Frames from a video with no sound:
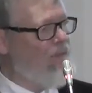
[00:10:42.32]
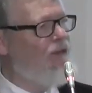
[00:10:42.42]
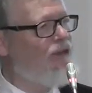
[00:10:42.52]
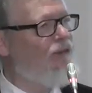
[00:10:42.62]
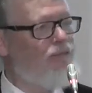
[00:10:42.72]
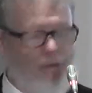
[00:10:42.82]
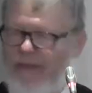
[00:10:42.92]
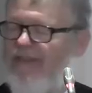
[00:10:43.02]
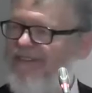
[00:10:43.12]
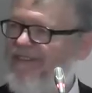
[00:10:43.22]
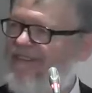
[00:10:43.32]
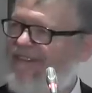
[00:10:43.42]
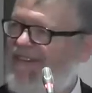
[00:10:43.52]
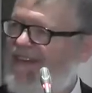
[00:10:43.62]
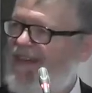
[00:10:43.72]
image of Putin.
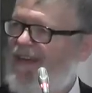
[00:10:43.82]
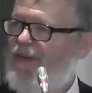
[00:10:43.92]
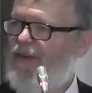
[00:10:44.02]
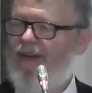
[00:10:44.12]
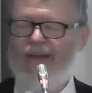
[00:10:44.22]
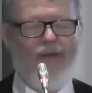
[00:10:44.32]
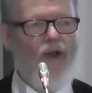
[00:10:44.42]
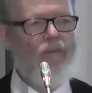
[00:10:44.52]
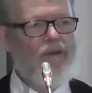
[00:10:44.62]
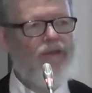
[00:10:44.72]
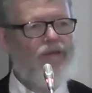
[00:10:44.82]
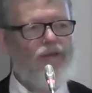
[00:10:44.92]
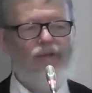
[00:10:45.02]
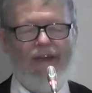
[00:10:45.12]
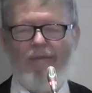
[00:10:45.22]
Nobody
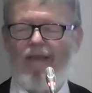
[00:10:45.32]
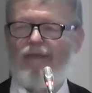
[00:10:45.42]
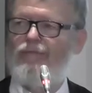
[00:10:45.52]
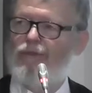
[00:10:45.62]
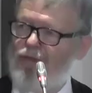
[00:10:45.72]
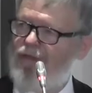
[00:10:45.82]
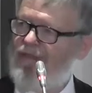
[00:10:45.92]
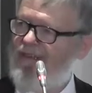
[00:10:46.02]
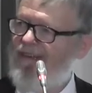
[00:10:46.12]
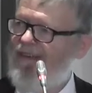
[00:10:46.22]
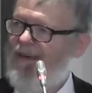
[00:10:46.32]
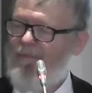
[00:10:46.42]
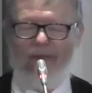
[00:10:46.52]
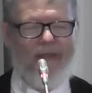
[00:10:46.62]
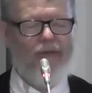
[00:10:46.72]
knew very much on Putin,
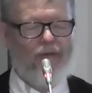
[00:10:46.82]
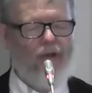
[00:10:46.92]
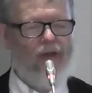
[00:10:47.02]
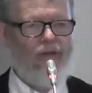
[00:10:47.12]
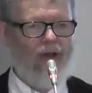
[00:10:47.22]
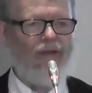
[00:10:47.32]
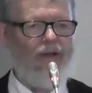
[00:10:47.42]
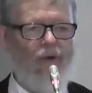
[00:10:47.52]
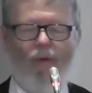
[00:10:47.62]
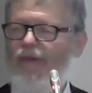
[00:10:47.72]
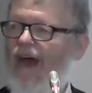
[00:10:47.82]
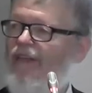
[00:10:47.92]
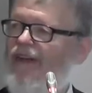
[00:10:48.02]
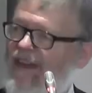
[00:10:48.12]
but they knew a lot of all the other